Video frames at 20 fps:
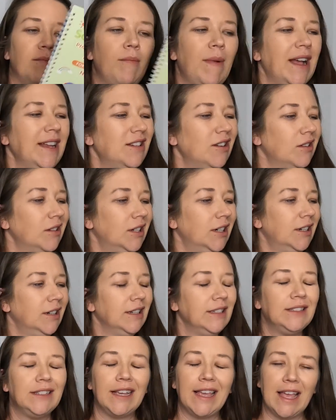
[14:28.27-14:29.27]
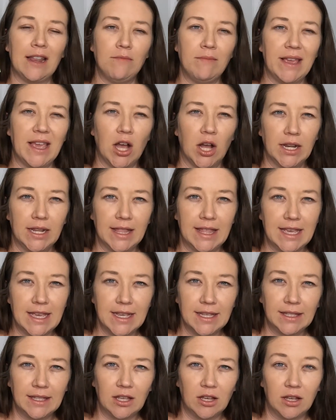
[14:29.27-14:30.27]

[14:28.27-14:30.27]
my daughter is again beyond these,